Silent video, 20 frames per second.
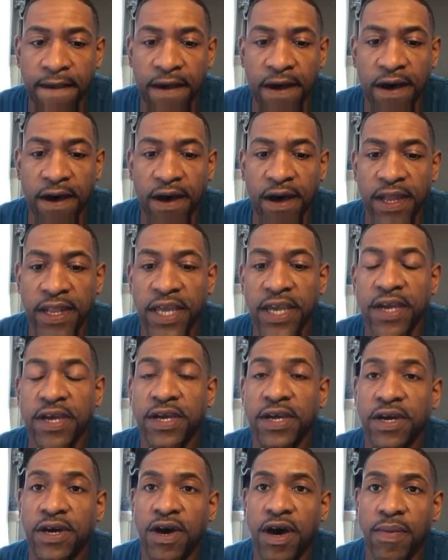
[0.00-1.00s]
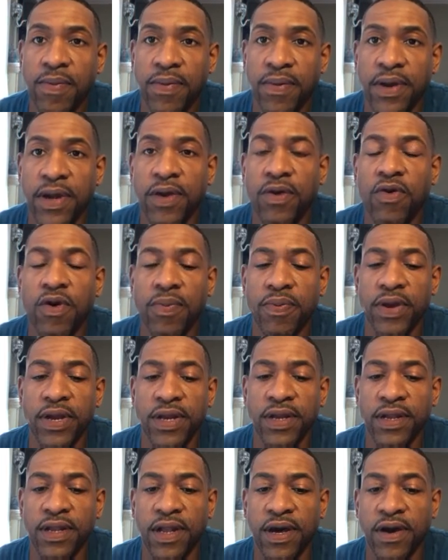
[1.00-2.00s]
and they
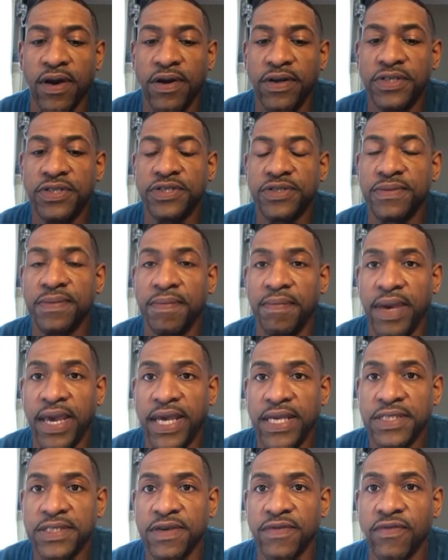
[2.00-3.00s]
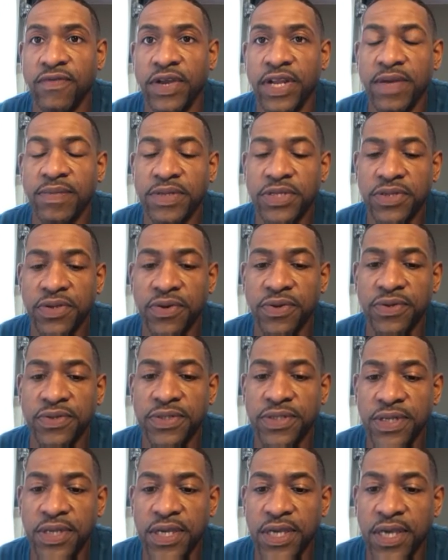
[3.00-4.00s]
incorporate a large mass of reading
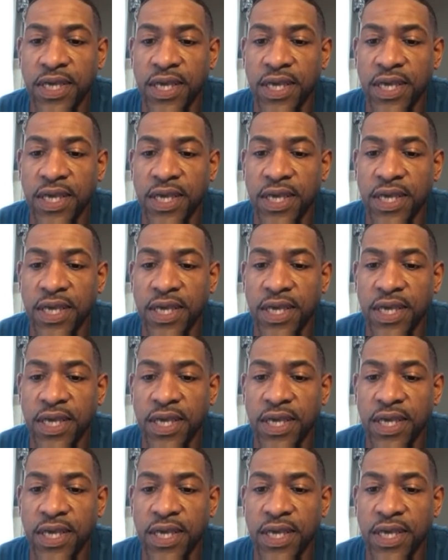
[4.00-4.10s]
materials